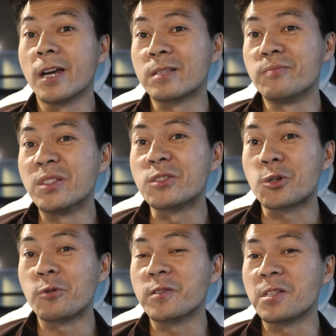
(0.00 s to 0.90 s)
Hasn't been
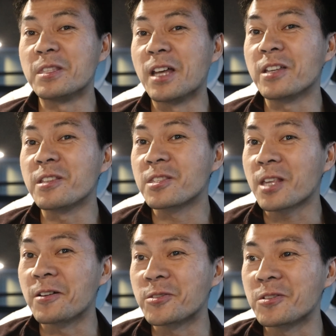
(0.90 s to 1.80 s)
serviced in
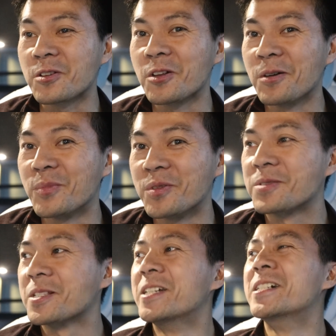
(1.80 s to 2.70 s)
90,000
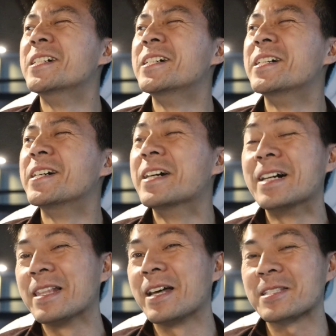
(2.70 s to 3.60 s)
kilometers.
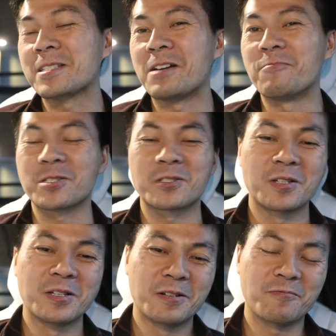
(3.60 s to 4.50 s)
Last time was
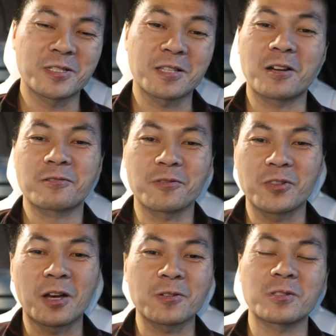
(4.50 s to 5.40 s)
at
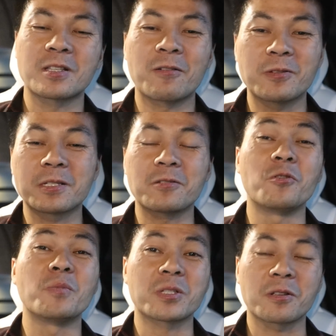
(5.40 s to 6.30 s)
100,000. Now it's
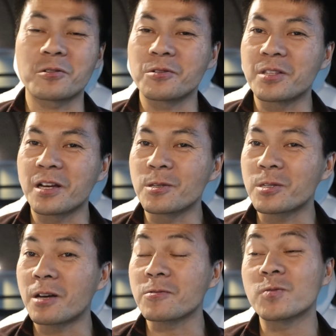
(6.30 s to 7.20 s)
almost at
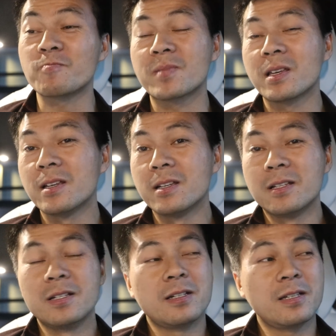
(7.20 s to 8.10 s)
190,000.
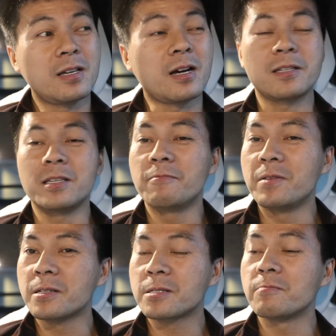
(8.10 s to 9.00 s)
Yeah,
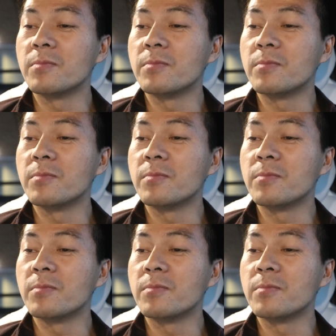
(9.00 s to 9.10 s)
EVs.